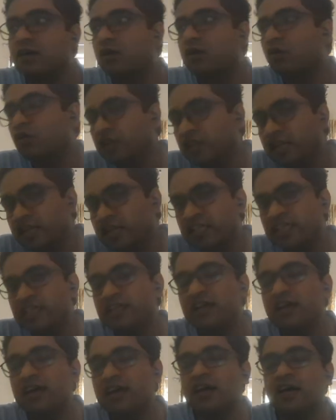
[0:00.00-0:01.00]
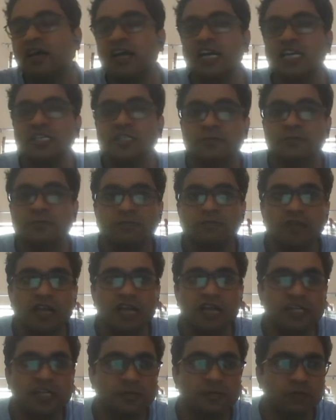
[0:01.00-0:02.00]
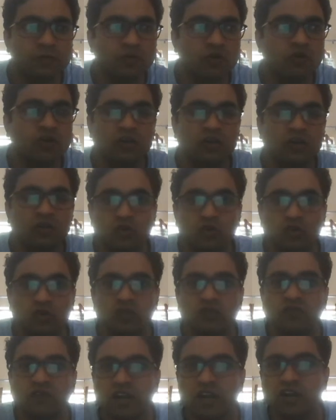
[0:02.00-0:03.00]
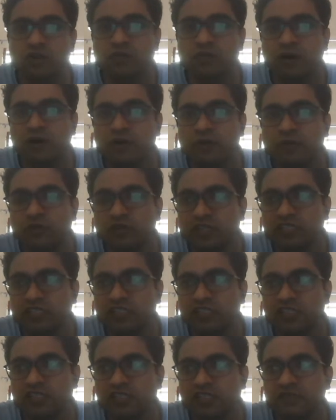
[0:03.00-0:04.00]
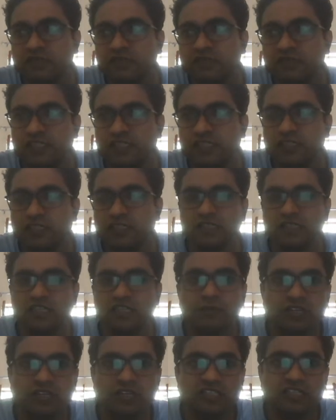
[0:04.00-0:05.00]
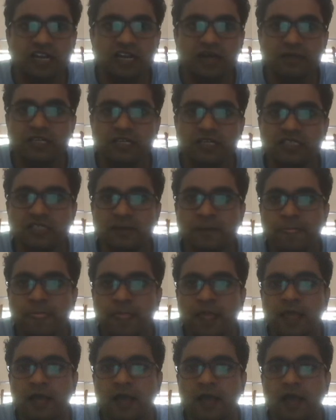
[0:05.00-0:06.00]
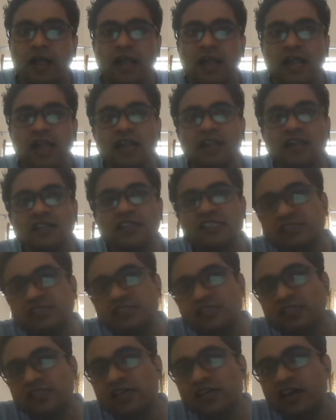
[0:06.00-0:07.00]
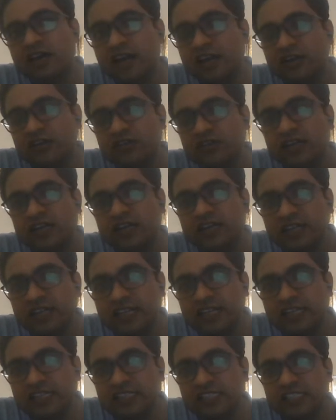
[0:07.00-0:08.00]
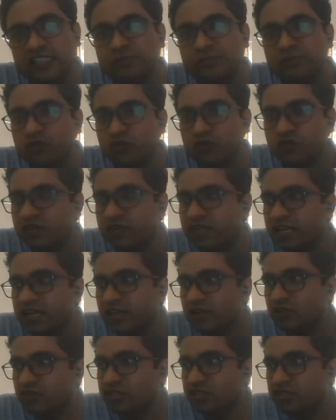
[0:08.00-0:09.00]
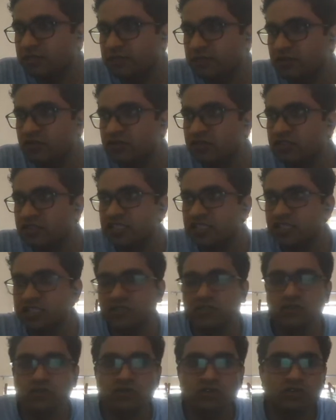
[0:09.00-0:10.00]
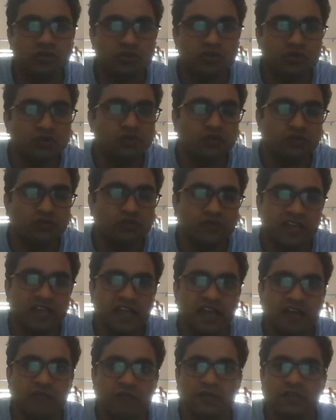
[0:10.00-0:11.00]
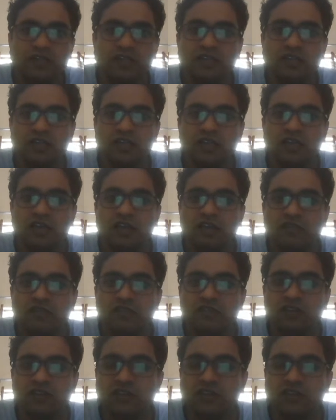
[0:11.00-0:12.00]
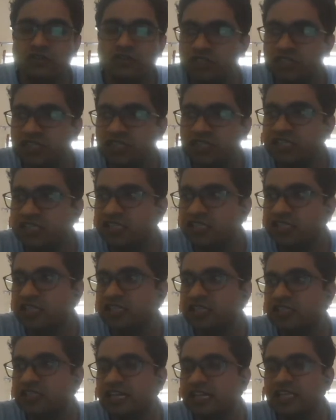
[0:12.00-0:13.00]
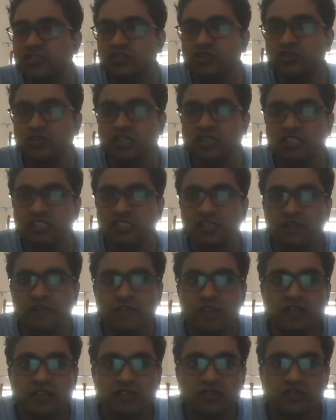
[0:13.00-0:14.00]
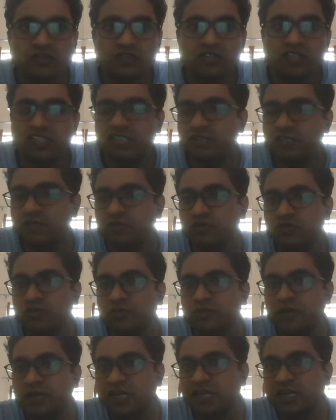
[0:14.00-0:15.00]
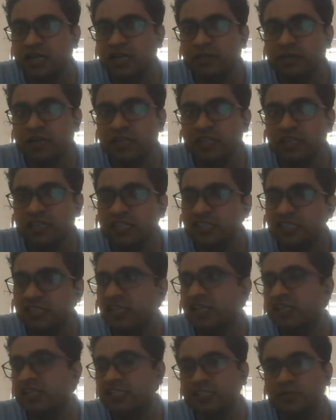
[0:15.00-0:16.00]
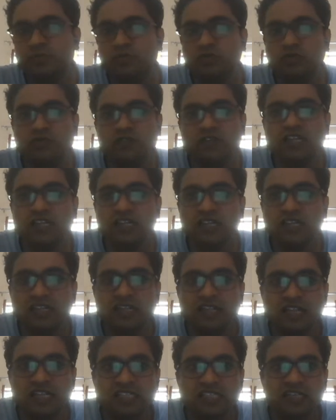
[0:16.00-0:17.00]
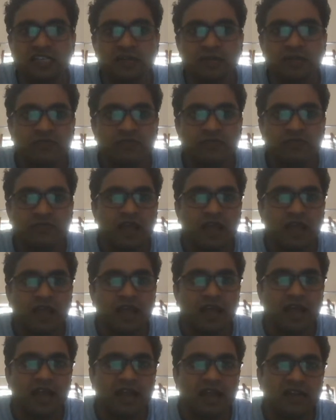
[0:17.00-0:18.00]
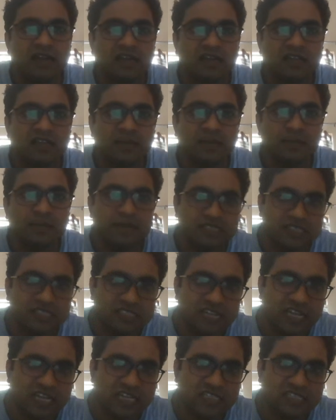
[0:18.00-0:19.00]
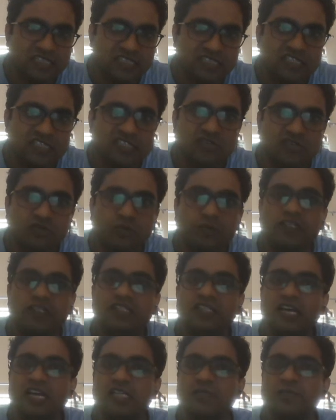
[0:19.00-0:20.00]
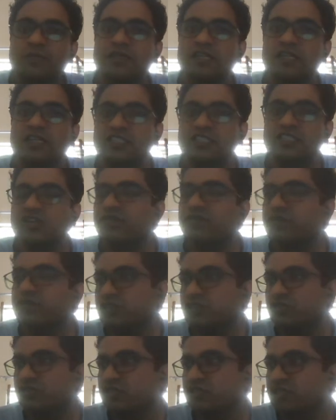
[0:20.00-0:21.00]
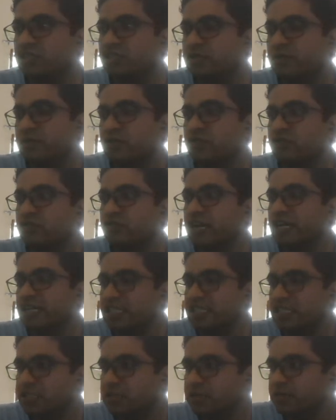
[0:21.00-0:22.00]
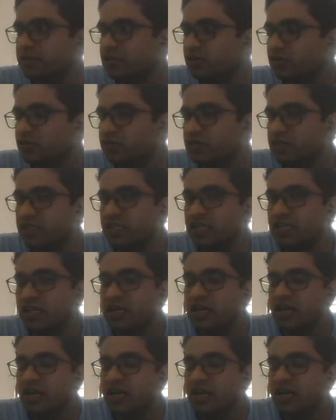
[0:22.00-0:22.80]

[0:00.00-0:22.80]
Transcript: already explored a lot of hydropower potentials, which is basically potential at base. And this hydrokinetic energy is proven technology, because this is not new. We have been using this since centuries. So this is most predictable in nature and is proven in nature. And the major challenges is to precise prediction of resources, because the assessment of the